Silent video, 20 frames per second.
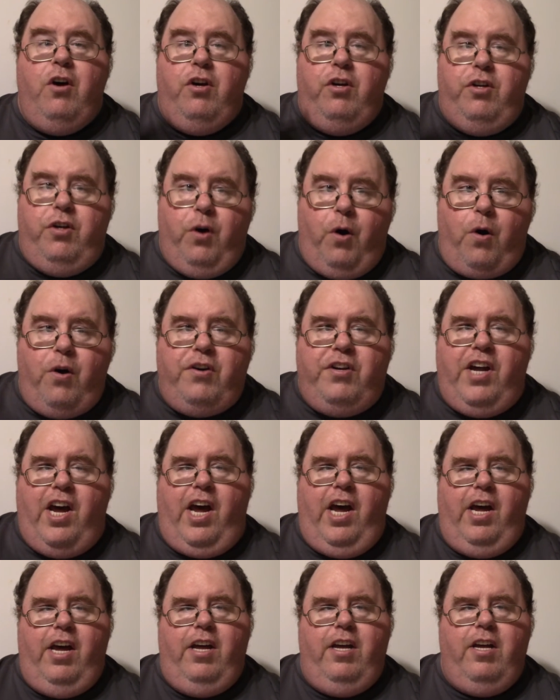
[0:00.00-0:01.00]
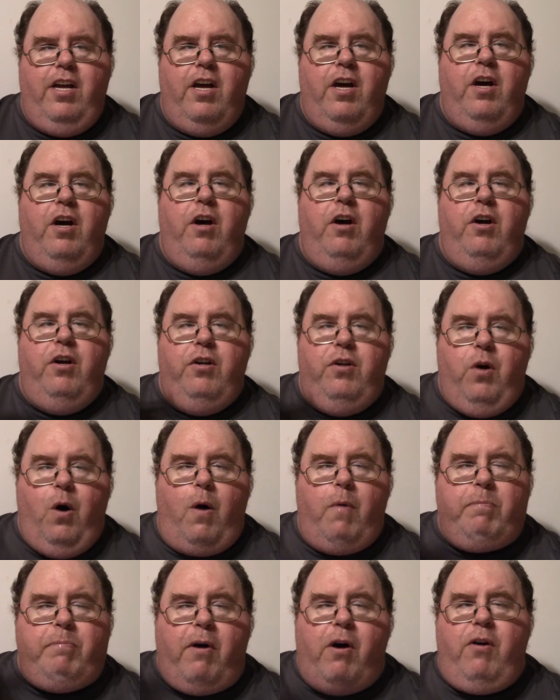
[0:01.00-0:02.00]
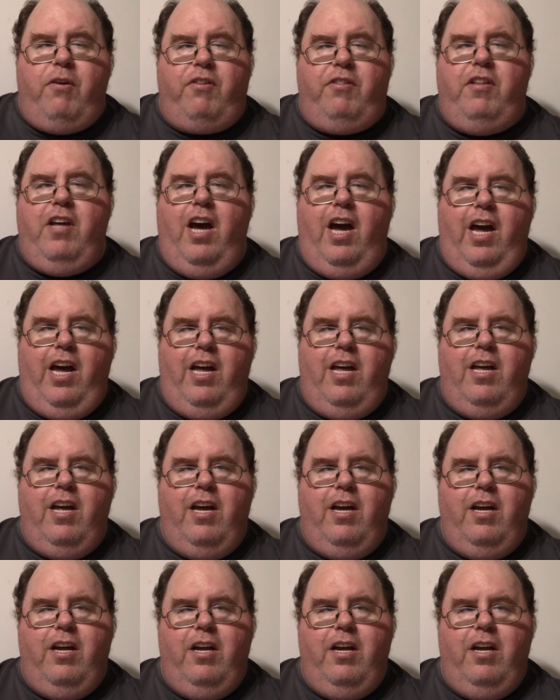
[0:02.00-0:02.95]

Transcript: your day, your birthday,